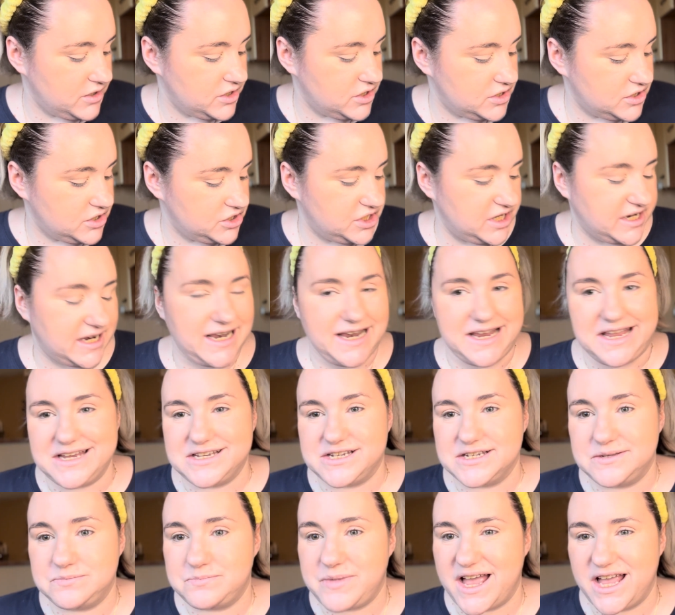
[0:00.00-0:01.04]
She cleared
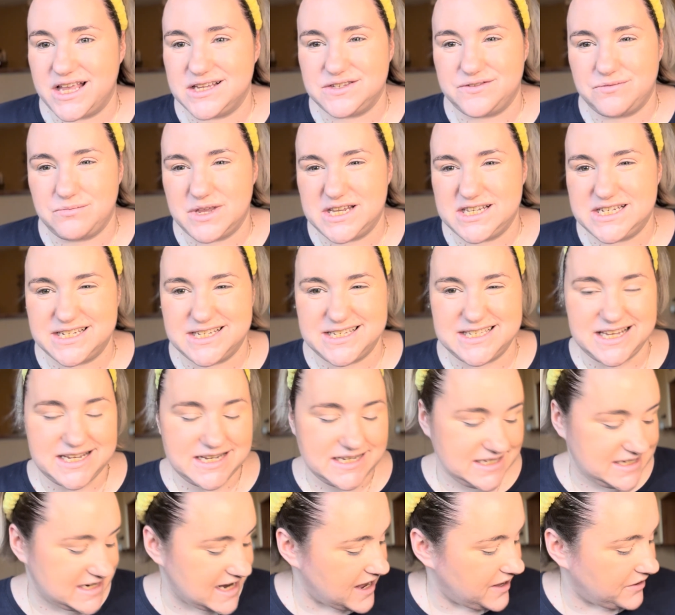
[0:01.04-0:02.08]
a space for me to sit
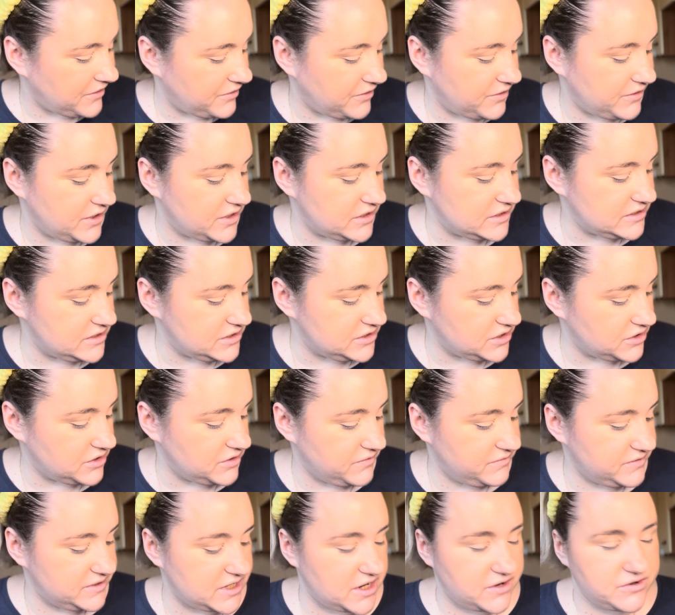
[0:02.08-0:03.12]
down and
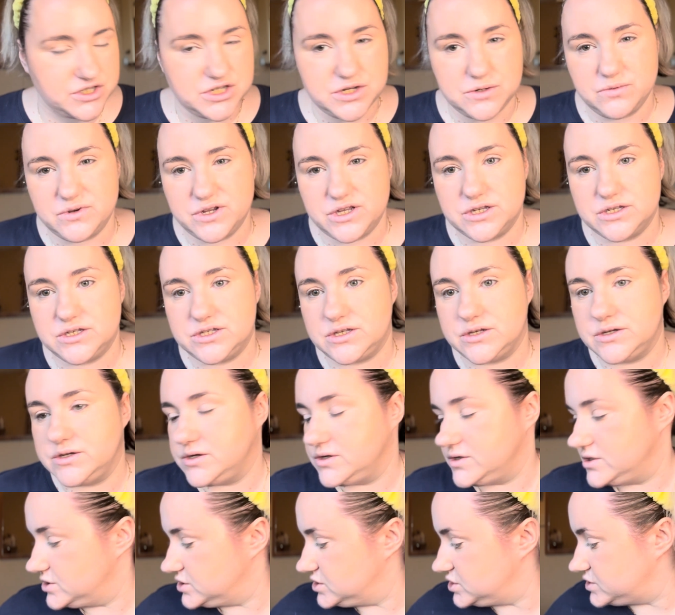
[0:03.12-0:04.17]
stuff, so she was
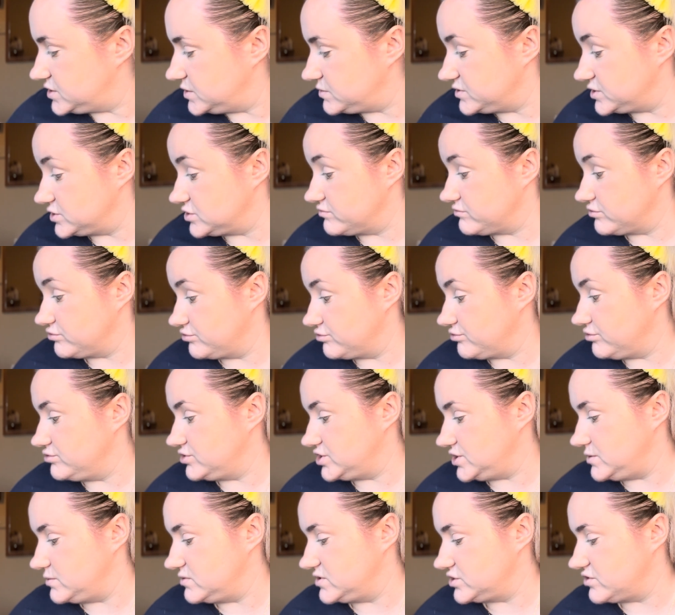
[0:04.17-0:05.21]

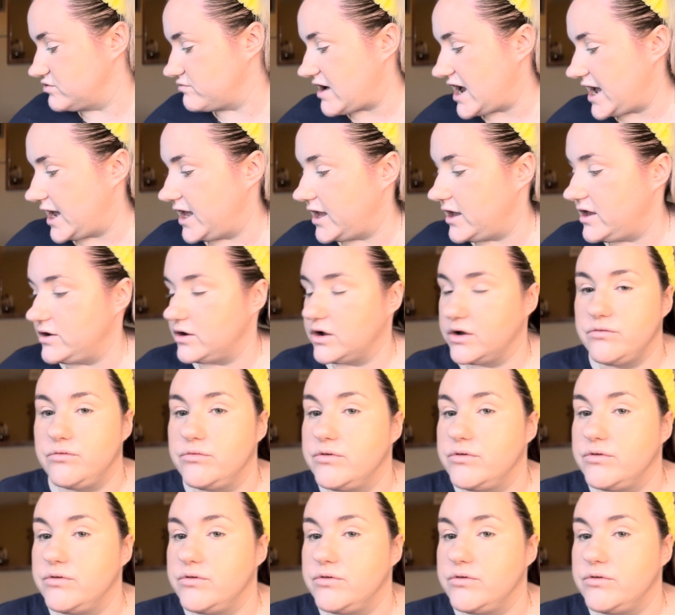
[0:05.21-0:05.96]
great, and I